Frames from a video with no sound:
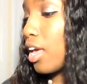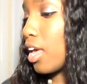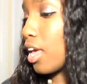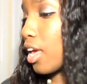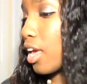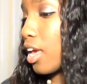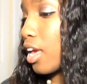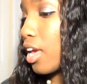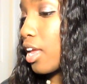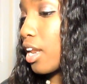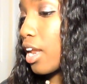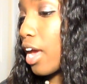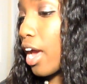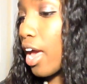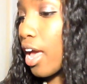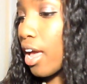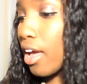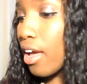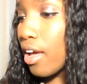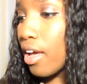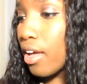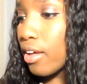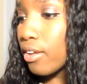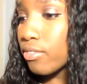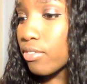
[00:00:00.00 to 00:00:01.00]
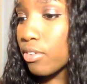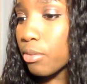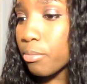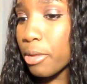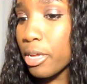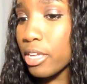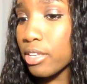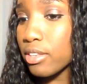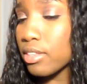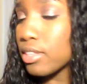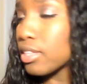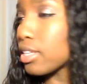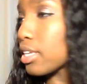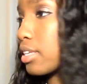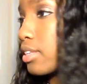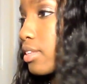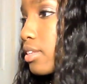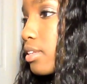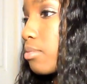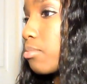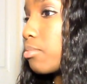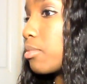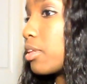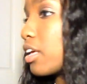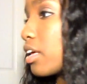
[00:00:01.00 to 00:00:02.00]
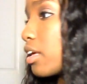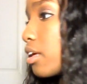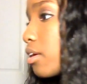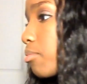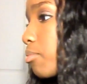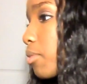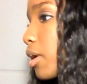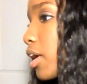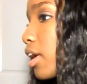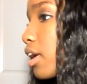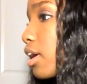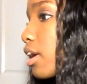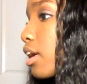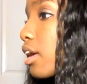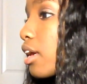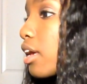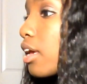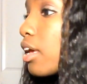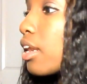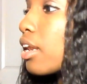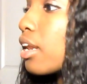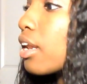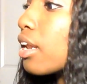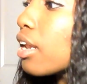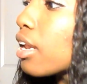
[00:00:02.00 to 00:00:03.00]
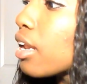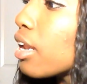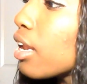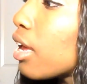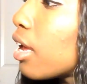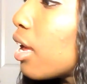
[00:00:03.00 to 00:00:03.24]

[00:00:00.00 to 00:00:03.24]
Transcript: And I have about 6 of them, and